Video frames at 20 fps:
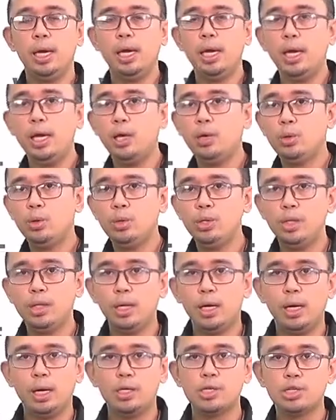a good
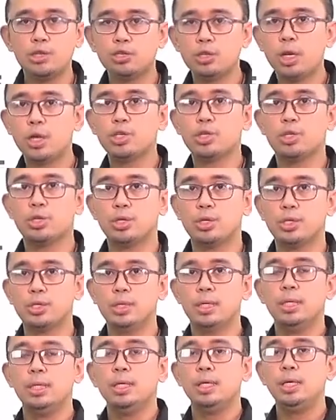uh, structures
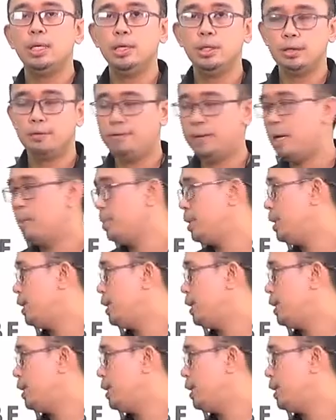in your family.